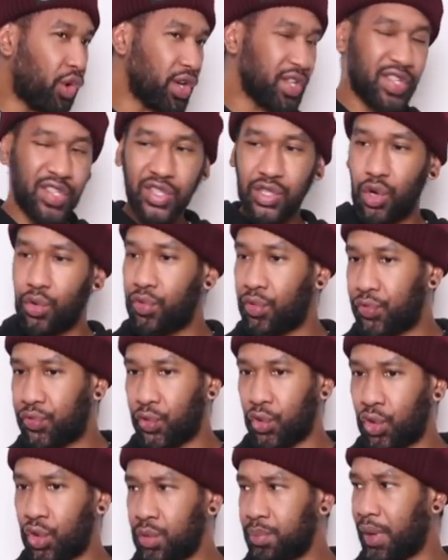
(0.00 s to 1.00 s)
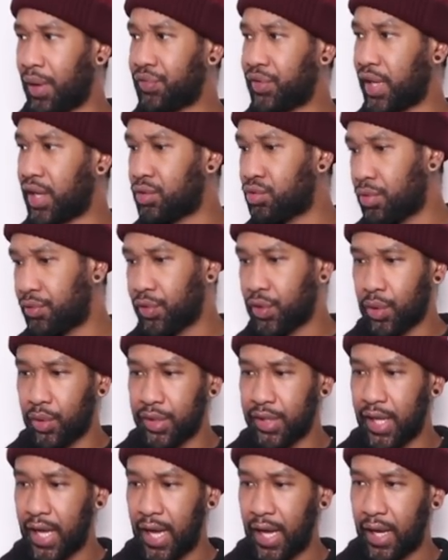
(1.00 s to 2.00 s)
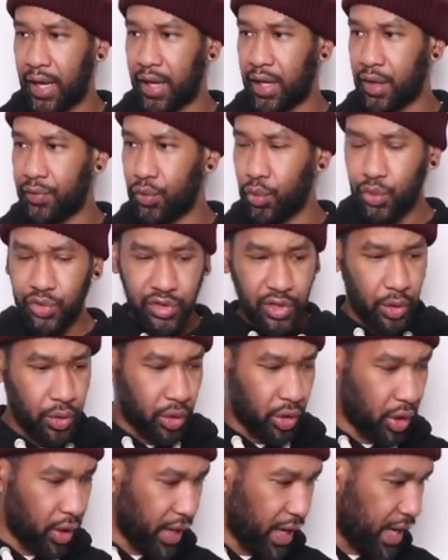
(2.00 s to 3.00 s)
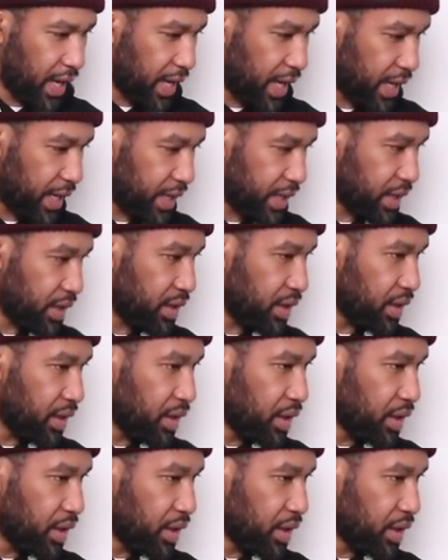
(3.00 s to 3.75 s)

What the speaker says: got a silver fawn, but I've done a review on that, and I've also got a...